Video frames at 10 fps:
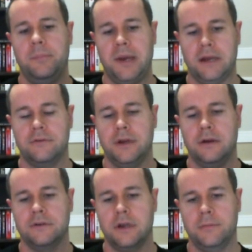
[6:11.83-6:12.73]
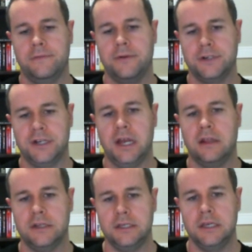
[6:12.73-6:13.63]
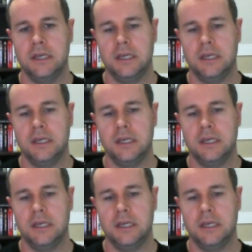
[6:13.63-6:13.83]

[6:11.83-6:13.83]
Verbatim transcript: background, common functionality,